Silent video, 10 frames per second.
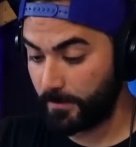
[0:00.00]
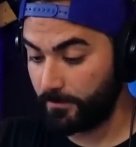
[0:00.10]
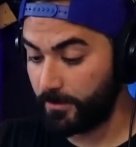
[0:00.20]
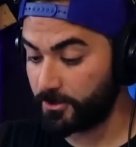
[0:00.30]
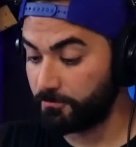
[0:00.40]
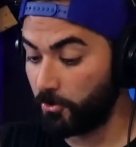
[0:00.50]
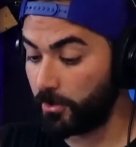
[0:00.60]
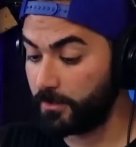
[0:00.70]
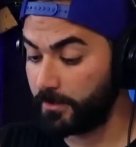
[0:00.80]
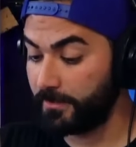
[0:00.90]
there's
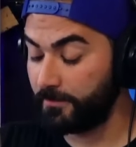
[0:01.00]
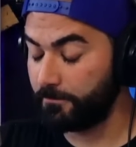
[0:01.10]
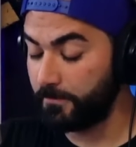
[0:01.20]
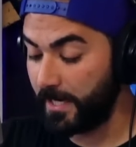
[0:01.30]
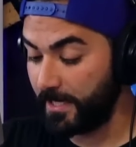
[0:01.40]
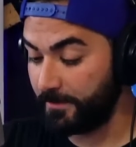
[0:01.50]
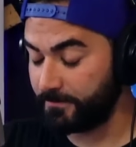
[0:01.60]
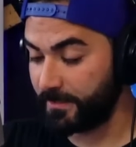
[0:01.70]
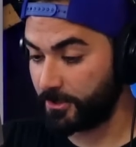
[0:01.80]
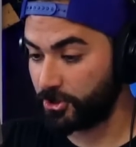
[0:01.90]
more
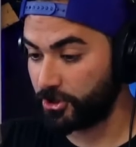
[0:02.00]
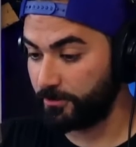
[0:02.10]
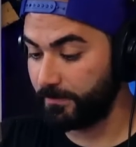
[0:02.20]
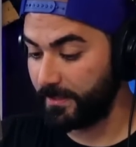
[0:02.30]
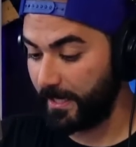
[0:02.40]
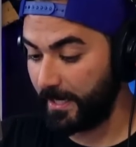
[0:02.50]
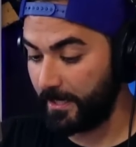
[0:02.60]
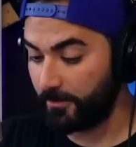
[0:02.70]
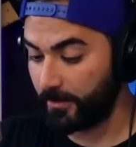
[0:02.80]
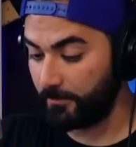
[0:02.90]
names that should be
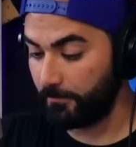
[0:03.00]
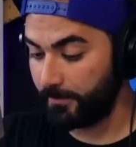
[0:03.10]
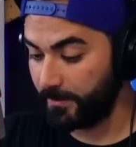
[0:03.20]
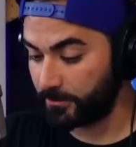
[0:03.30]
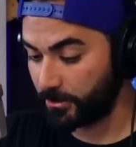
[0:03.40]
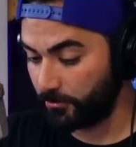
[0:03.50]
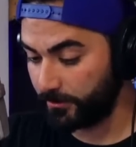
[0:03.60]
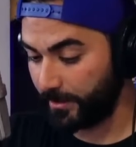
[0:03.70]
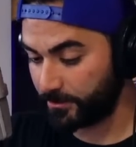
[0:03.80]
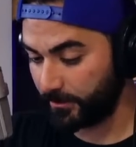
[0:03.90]
out. I'm being
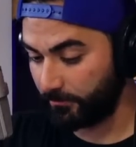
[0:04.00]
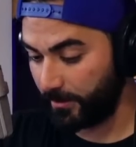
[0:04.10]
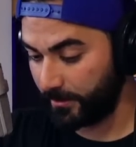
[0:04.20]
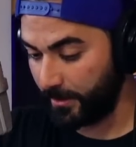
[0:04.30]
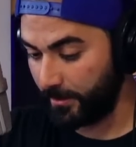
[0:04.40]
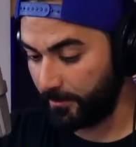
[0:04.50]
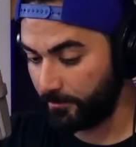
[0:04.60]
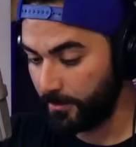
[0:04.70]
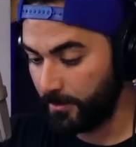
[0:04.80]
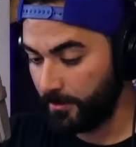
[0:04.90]
told actually right
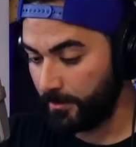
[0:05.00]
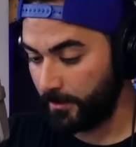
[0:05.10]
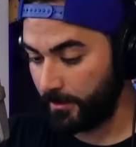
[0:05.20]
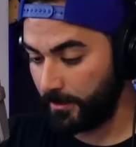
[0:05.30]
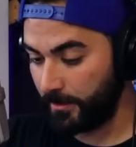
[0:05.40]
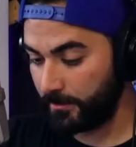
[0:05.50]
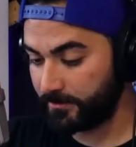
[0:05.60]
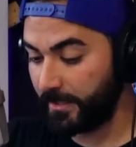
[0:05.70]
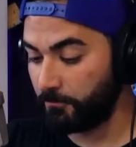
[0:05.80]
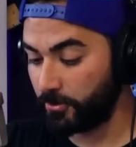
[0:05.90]
now.
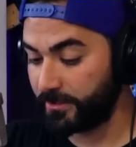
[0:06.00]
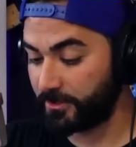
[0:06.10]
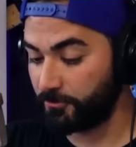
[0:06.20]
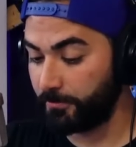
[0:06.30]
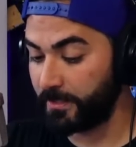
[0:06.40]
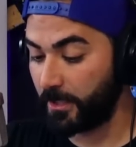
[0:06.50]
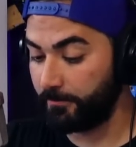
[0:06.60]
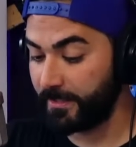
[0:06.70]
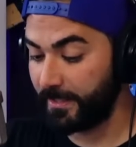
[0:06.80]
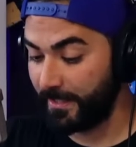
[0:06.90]
Today more tests will be
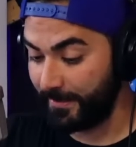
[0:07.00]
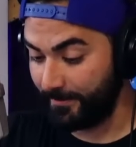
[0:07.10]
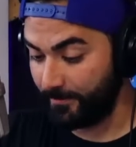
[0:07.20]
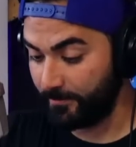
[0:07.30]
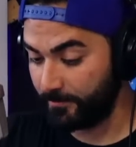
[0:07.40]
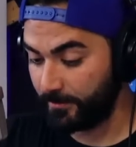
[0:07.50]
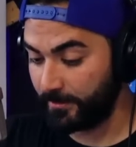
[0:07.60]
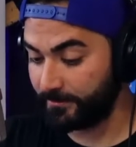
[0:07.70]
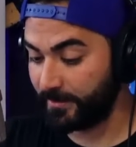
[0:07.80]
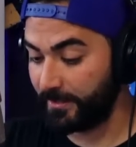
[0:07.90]
coming in
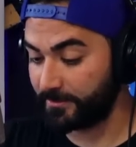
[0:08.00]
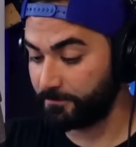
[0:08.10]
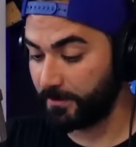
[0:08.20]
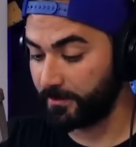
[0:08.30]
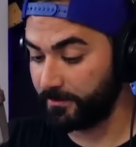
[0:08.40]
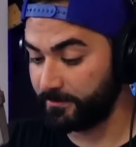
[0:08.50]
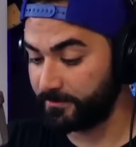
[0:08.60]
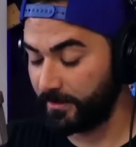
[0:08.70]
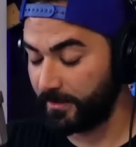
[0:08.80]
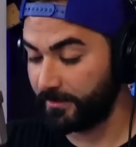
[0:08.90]
on tests because
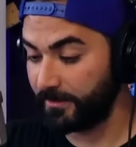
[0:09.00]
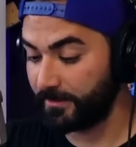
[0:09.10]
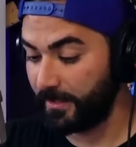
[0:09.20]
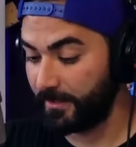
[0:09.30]
they did